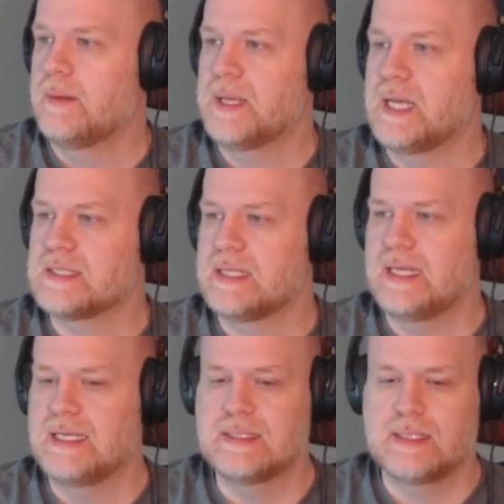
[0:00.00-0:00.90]
because
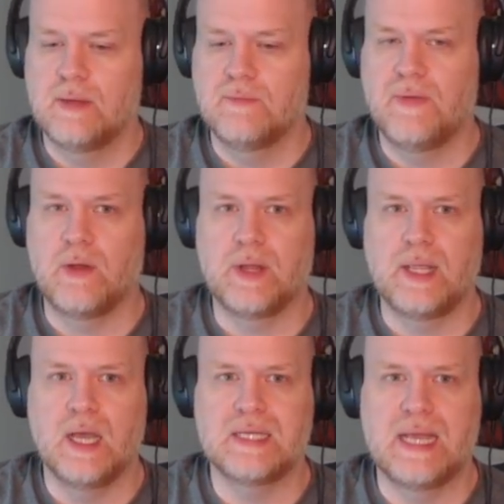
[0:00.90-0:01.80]
it is
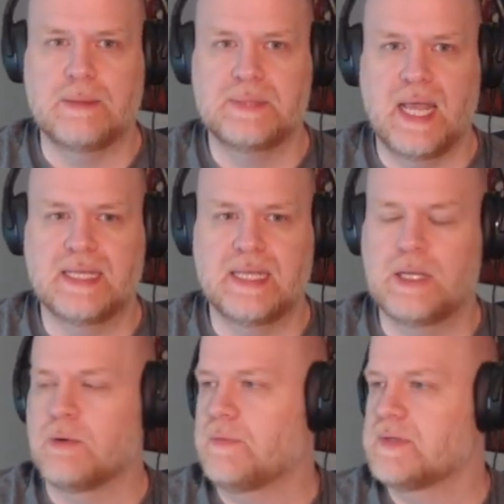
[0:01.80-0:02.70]
very adept at
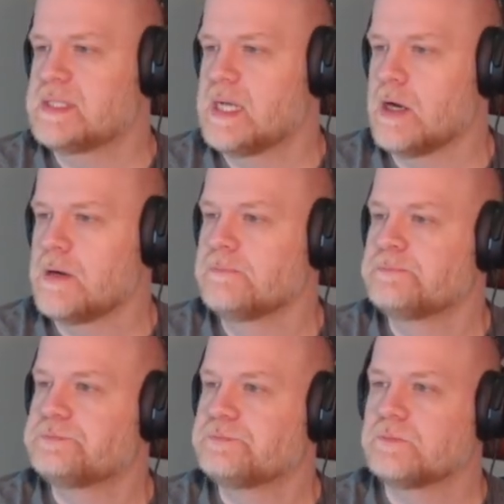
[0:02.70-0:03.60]
getting around the stinger.
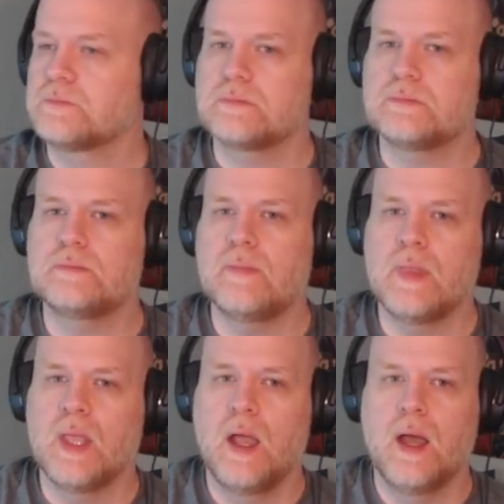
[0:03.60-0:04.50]

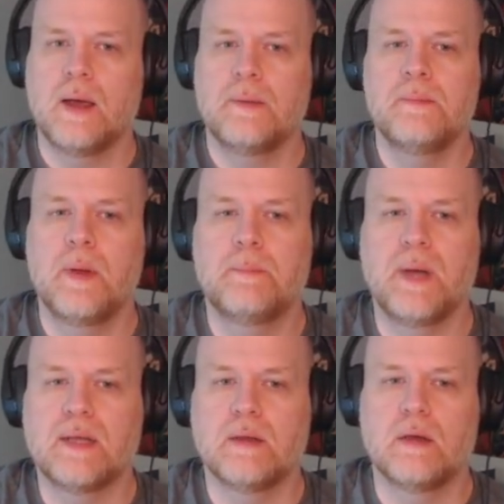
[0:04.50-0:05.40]

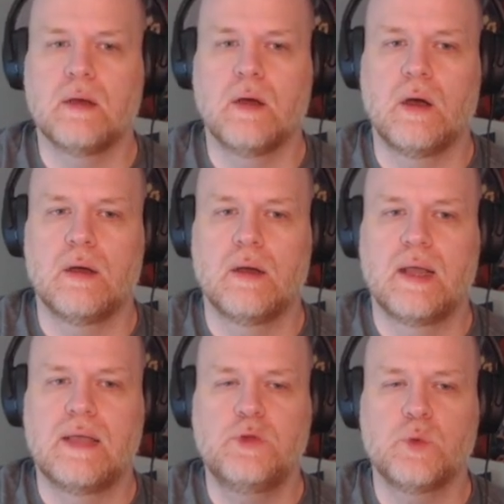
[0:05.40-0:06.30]
But
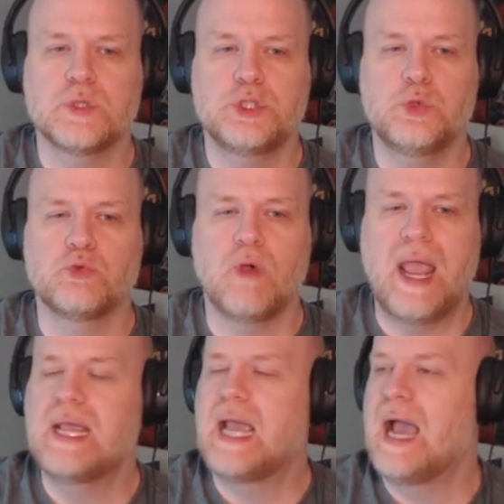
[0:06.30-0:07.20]
if you were to
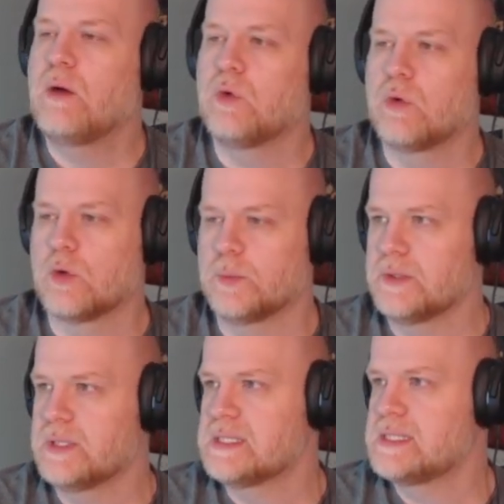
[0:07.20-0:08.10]
rank how
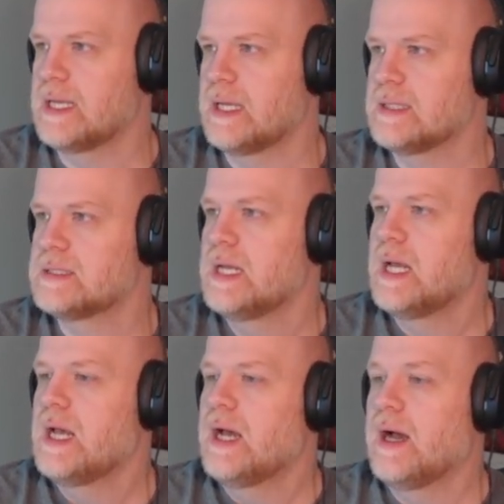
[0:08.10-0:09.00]
horrible this sting is,
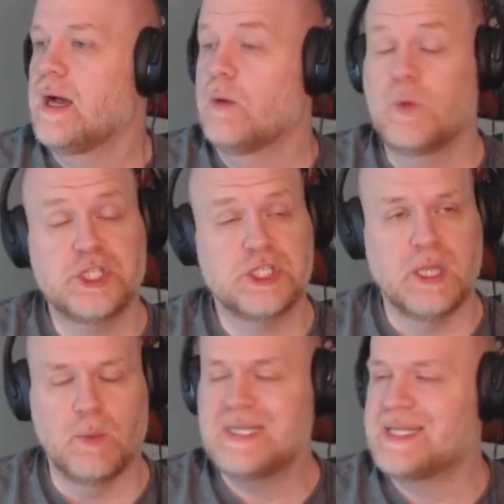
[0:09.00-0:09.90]
which
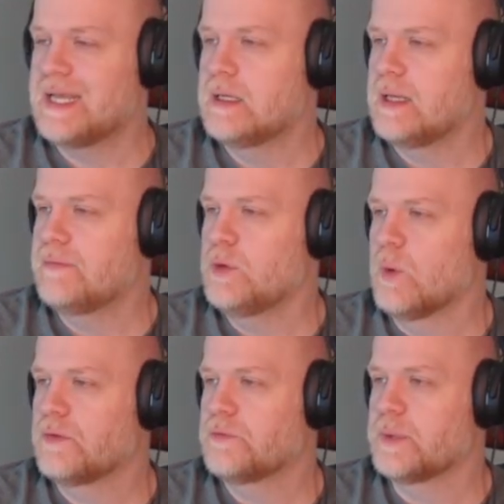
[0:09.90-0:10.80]
someone did, if
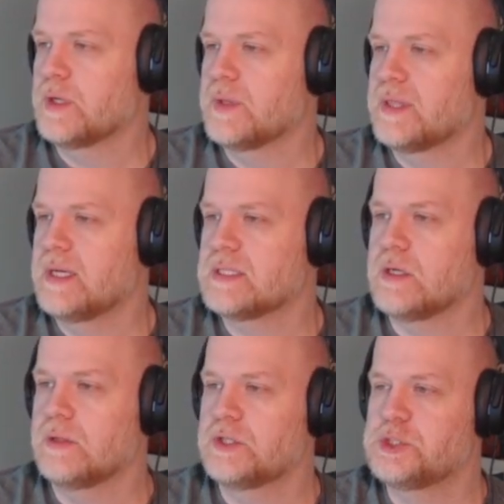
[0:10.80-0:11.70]
you aren't familiar with it, it's
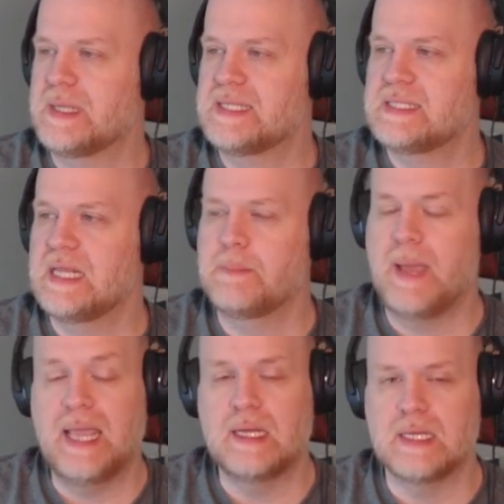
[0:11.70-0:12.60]
called the Schmidt Sting
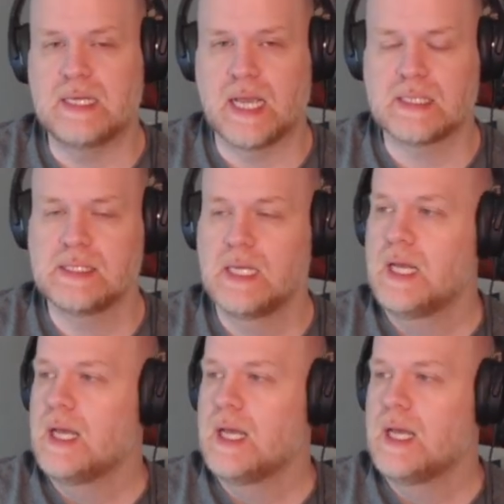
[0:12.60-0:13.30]
Pain Index.